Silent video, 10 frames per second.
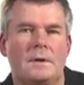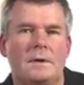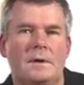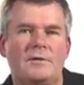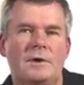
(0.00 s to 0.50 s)

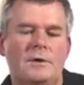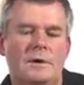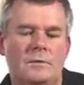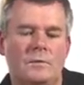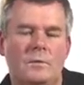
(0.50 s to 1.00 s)
If we look
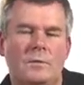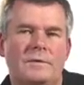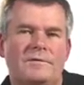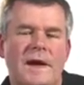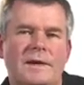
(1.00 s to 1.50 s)
at the
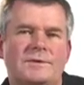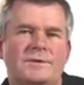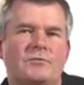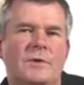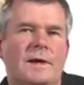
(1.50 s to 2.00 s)
factors
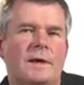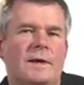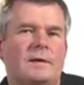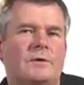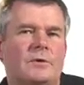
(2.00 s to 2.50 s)
that
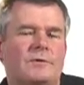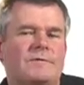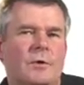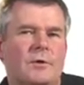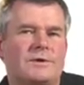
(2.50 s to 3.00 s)
regulate
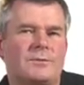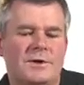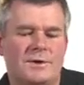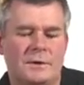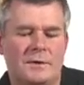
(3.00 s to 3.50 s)
GLUT4
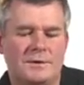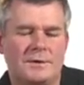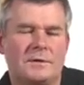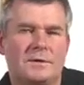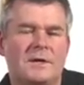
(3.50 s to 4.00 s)
expression, and
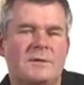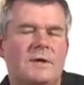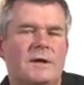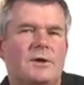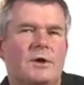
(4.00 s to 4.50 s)
this seems
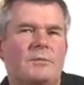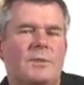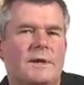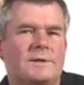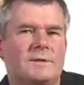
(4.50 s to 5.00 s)
like a
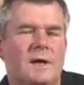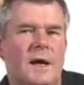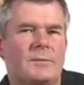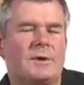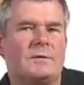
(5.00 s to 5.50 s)
complex
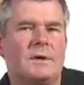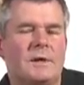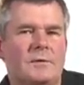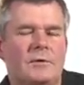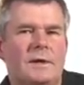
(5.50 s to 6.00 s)
slide, but it
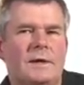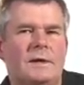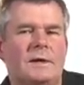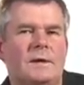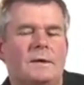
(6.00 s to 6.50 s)
really